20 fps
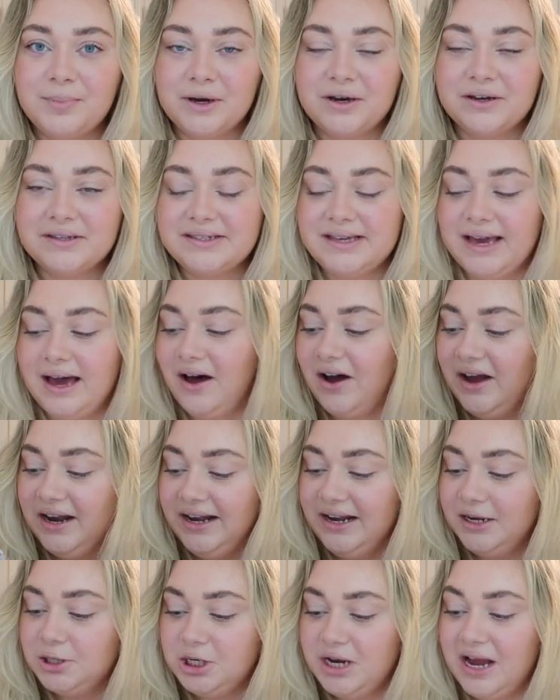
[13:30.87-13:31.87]
because yeah, I
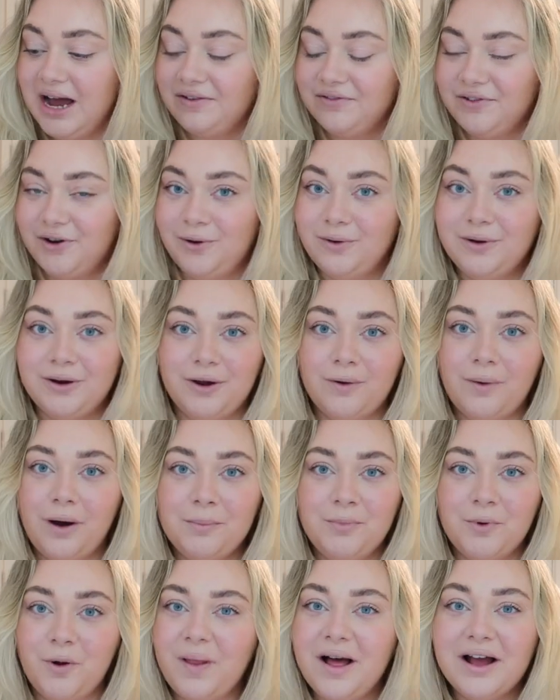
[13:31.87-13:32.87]
literally have no clue.
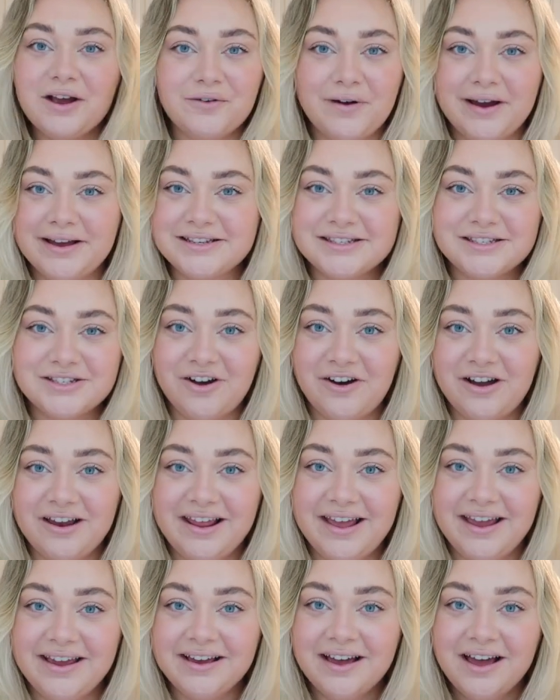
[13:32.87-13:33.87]
I'm not that great at
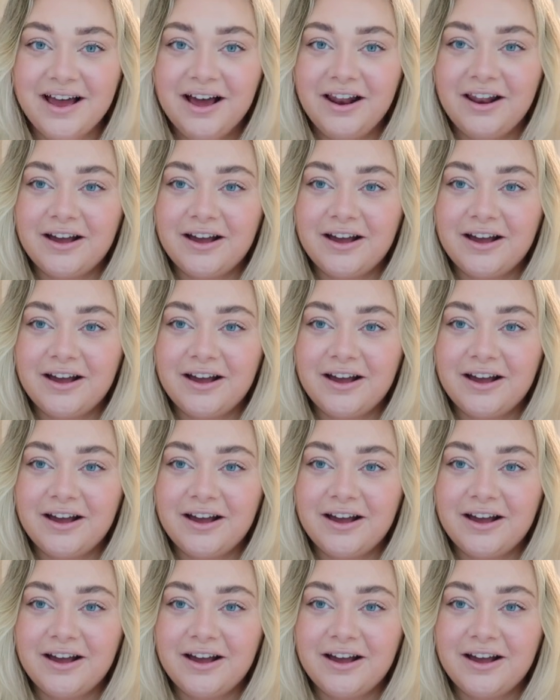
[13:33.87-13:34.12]
styling.